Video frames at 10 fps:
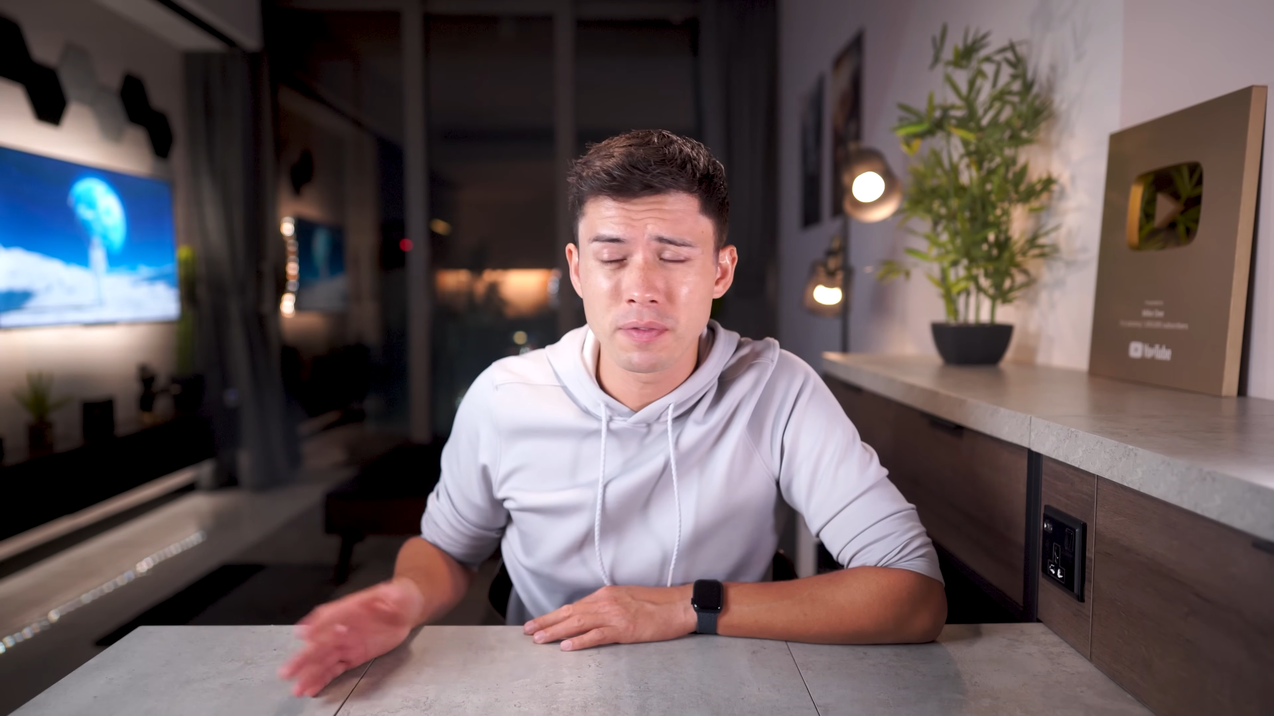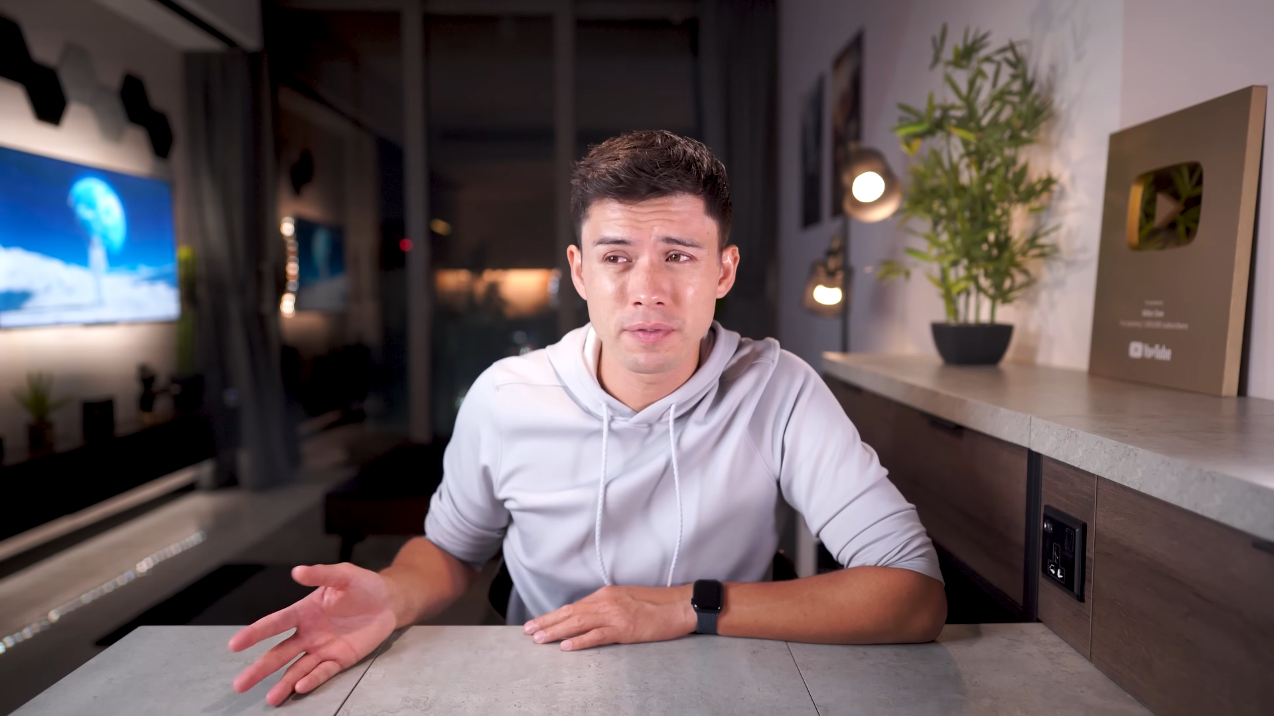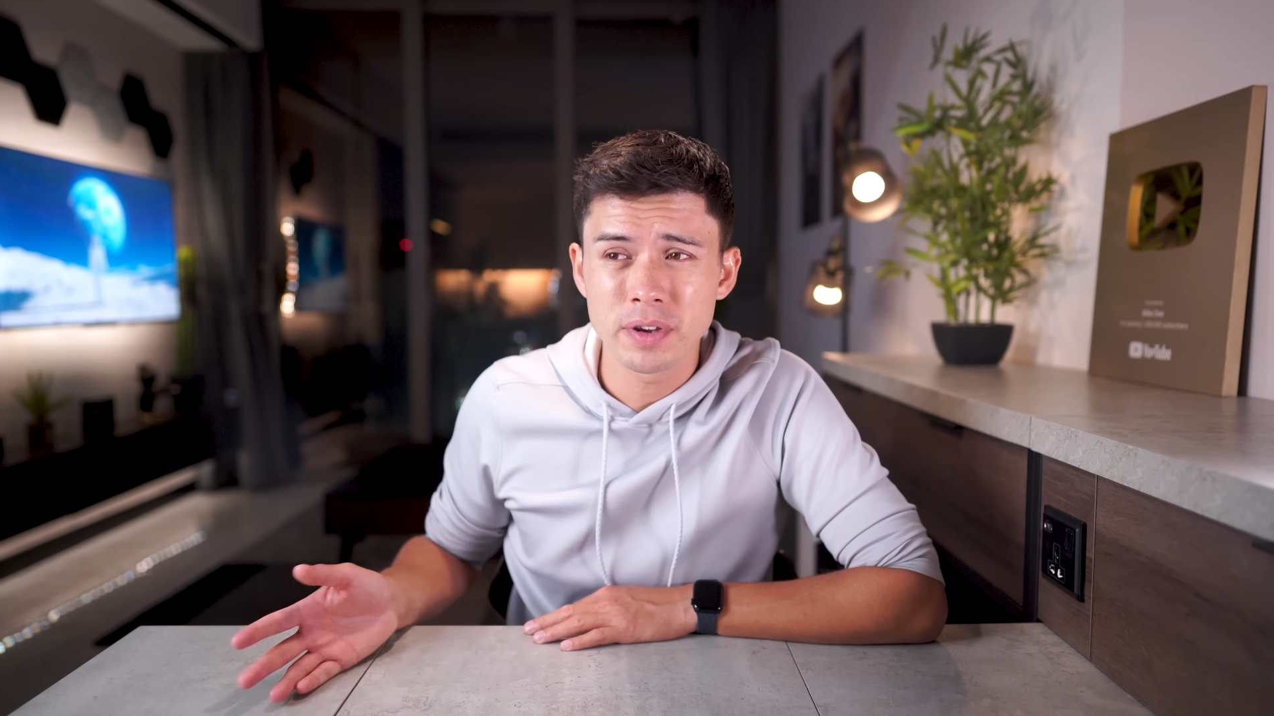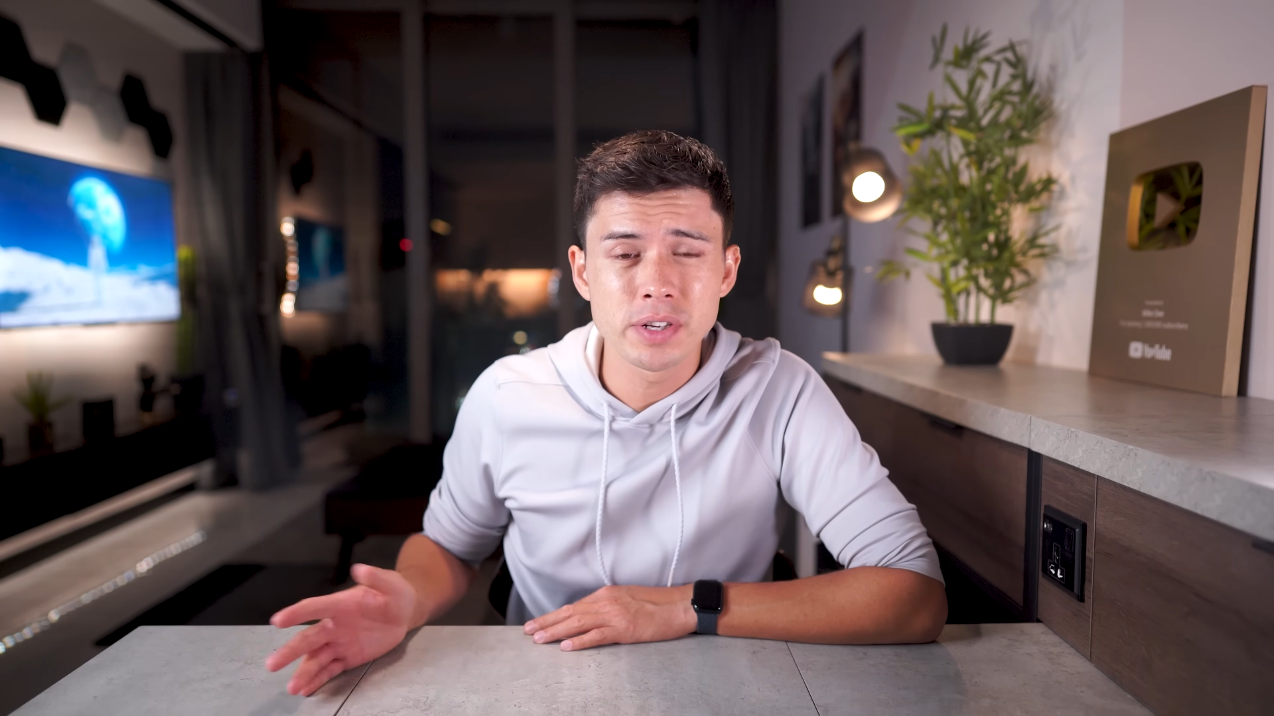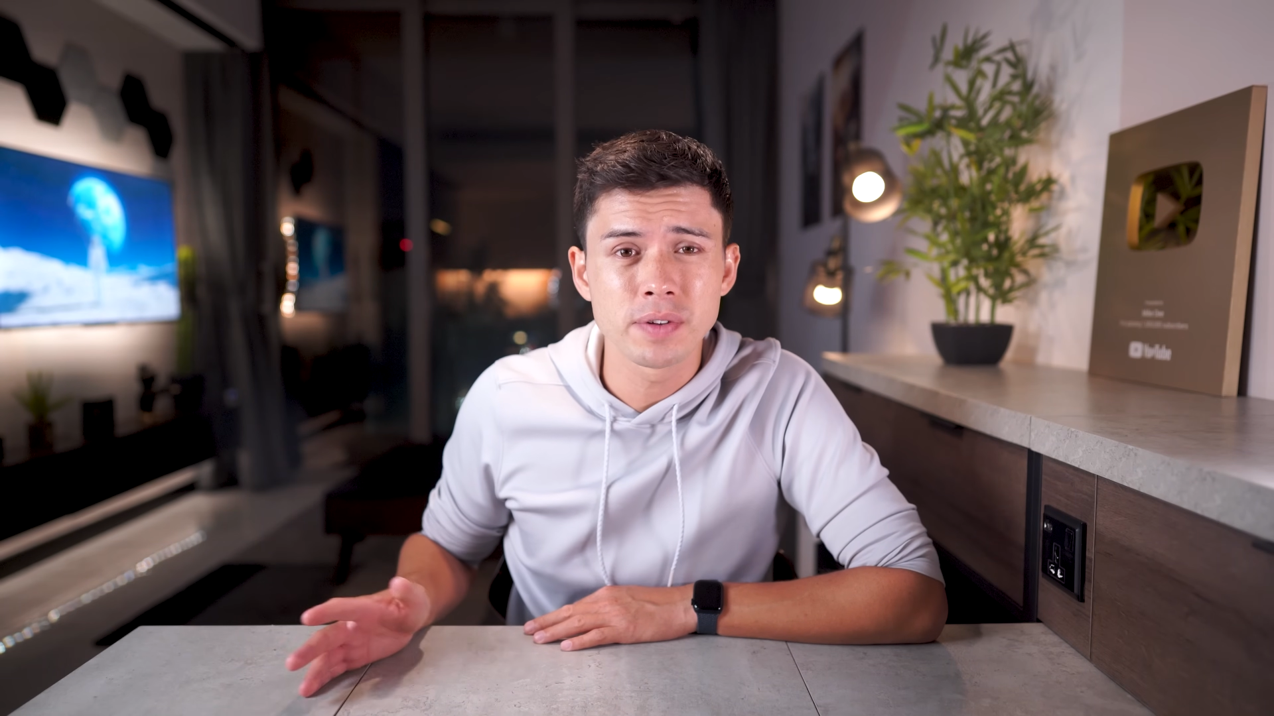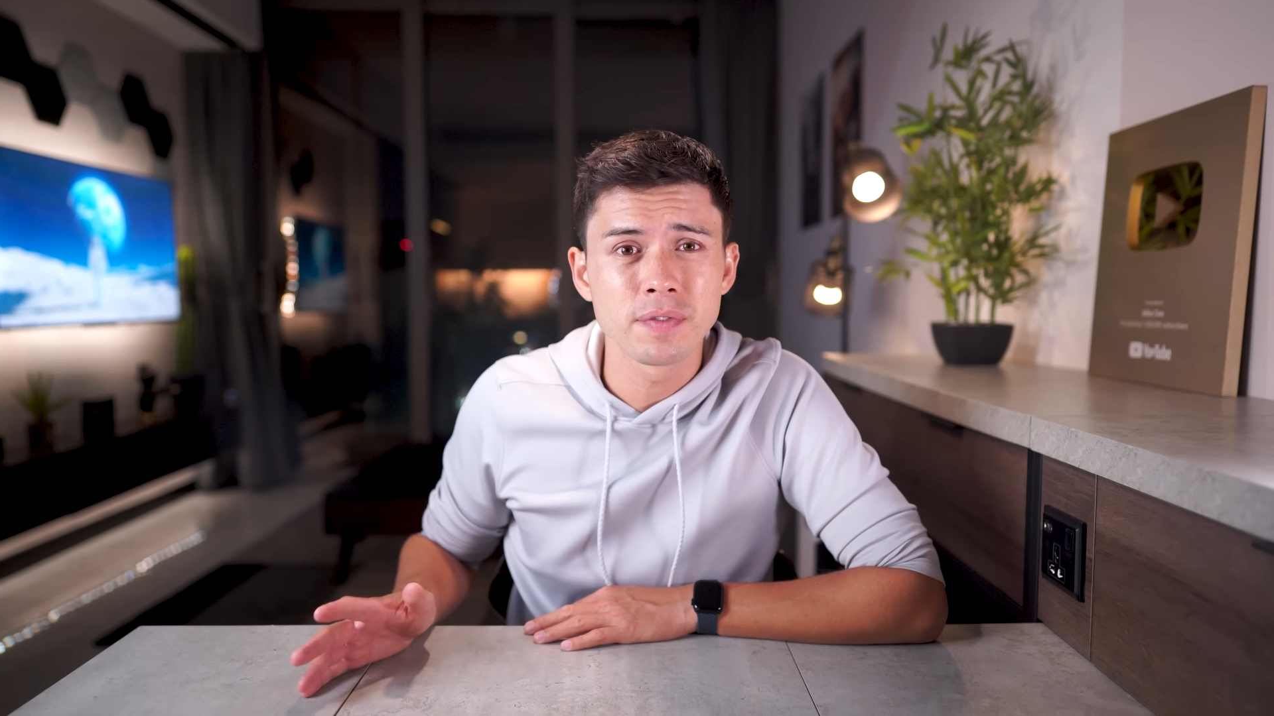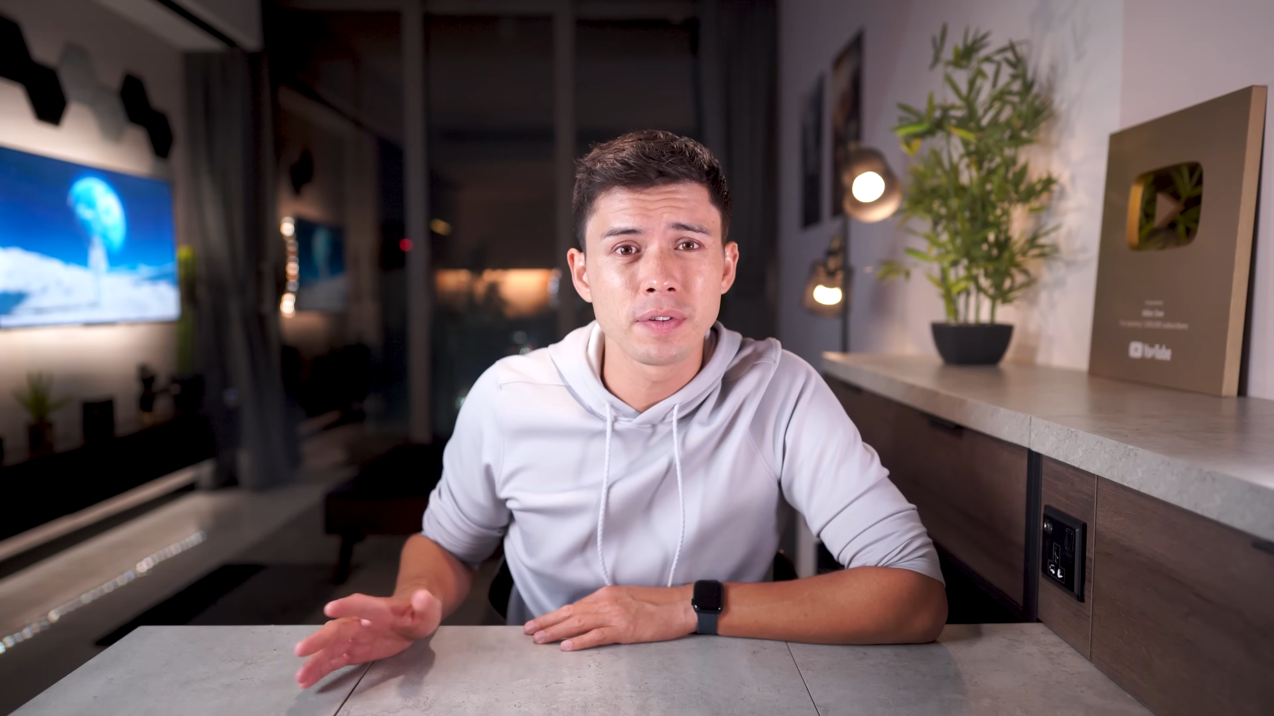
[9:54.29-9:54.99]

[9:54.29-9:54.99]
$350,